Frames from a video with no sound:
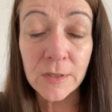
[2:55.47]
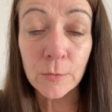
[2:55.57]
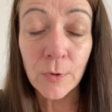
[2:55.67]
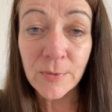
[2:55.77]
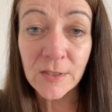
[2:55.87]
a
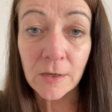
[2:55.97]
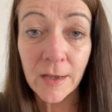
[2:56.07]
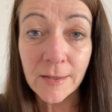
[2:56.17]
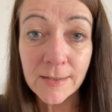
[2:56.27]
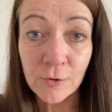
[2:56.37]

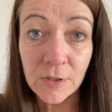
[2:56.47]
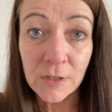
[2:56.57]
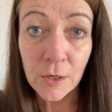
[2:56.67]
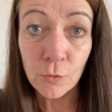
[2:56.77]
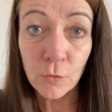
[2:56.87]
website that's got
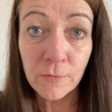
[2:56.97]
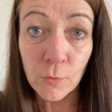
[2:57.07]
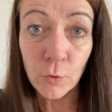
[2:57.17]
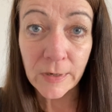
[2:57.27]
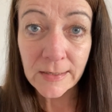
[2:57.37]
no
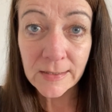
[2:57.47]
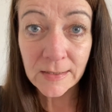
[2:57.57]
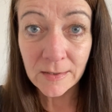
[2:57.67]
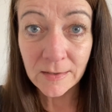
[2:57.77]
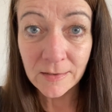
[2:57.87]
voice,